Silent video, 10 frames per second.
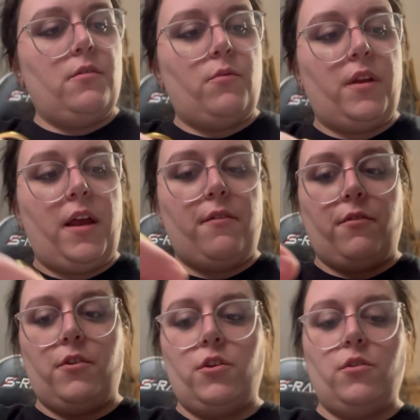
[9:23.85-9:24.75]
if
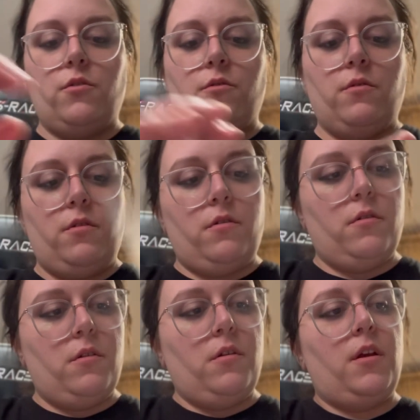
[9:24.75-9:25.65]

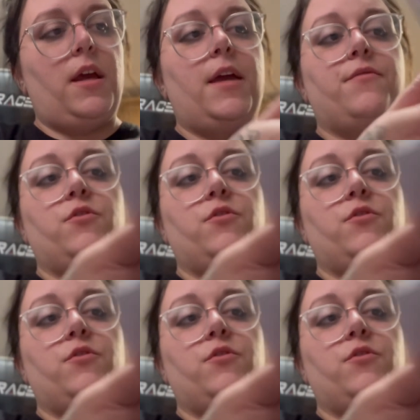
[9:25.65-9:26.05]
you